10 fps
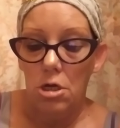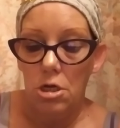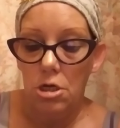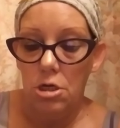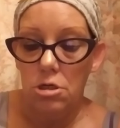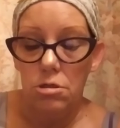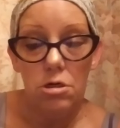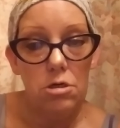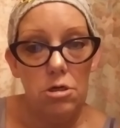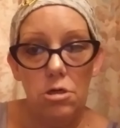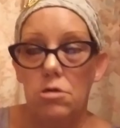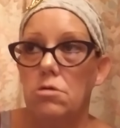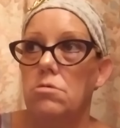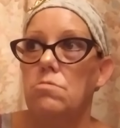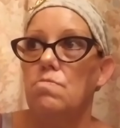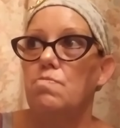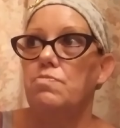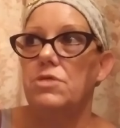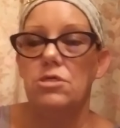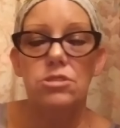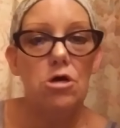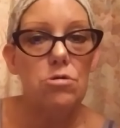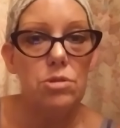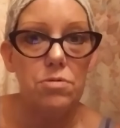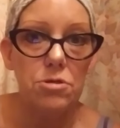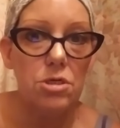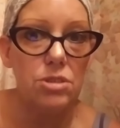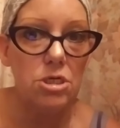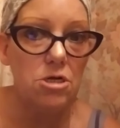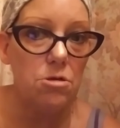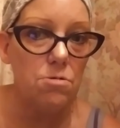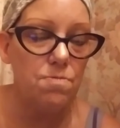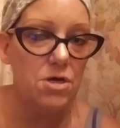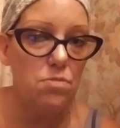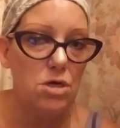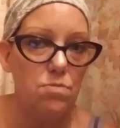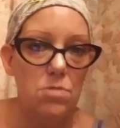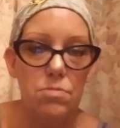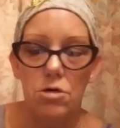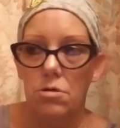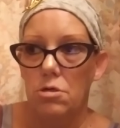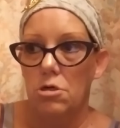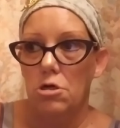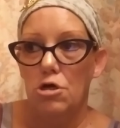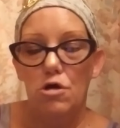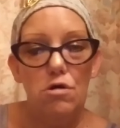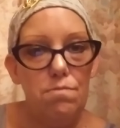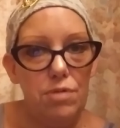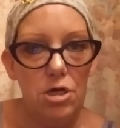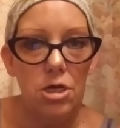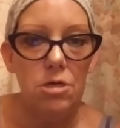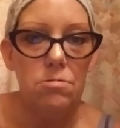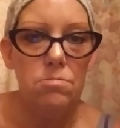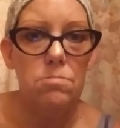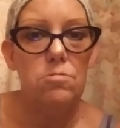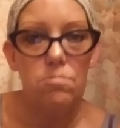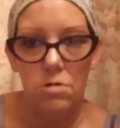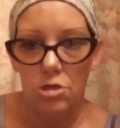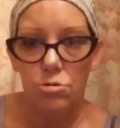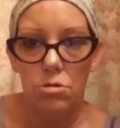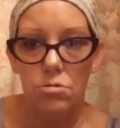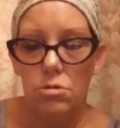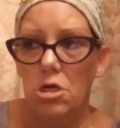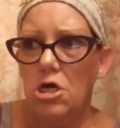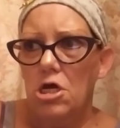And this goes for this other family member, Peggy Rogers.